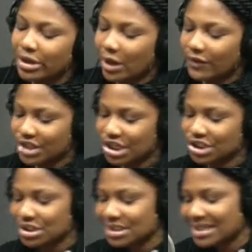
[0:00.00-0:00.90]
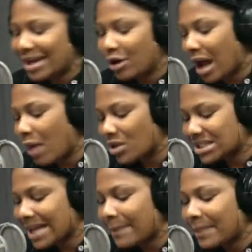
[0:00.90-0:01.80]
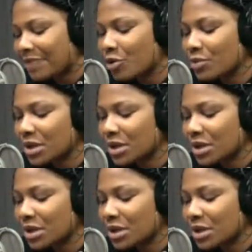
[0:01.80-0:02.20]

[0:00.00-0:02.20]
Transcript: the conversation today on our WhatsApp platform.